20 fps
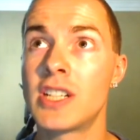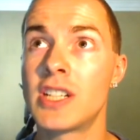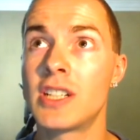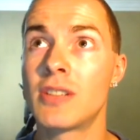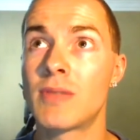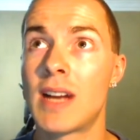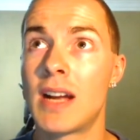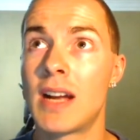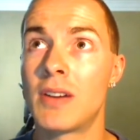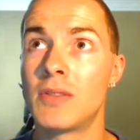
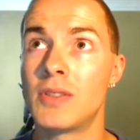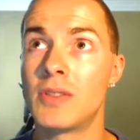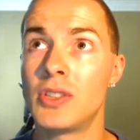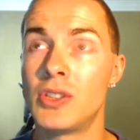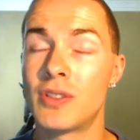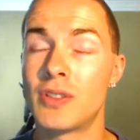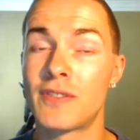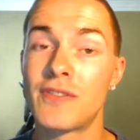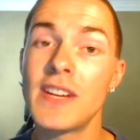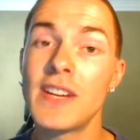around
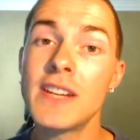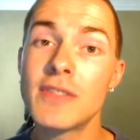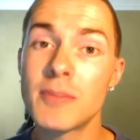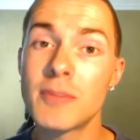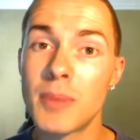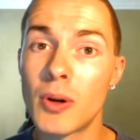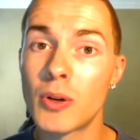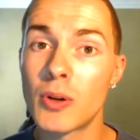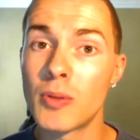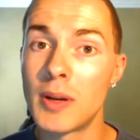your favorite
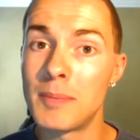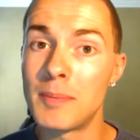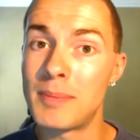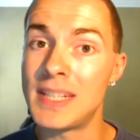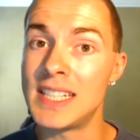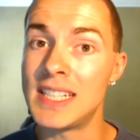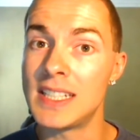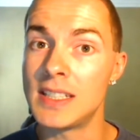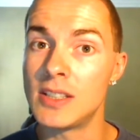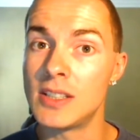Pokemon
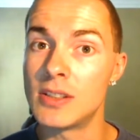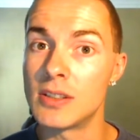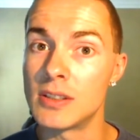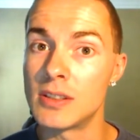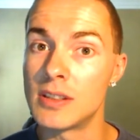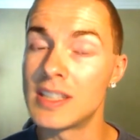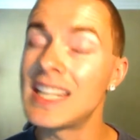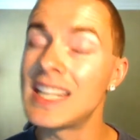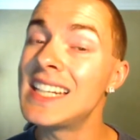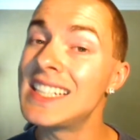being your
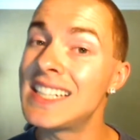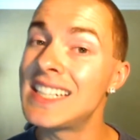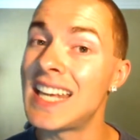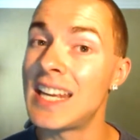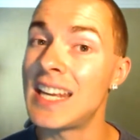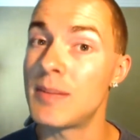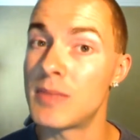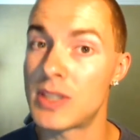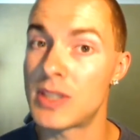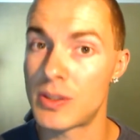late
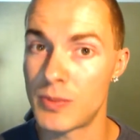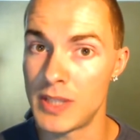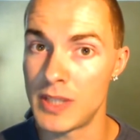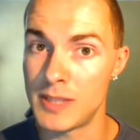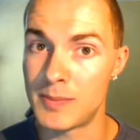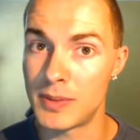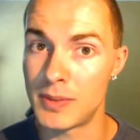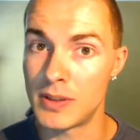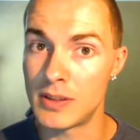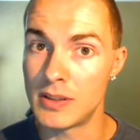game
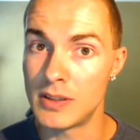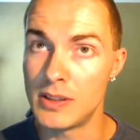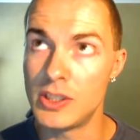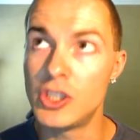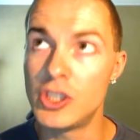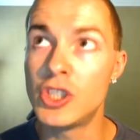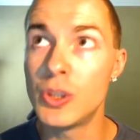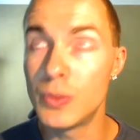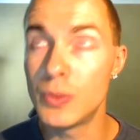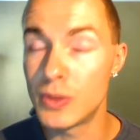sweeper,
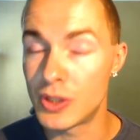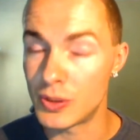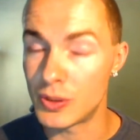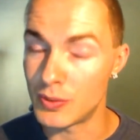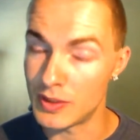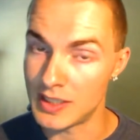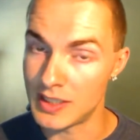usually.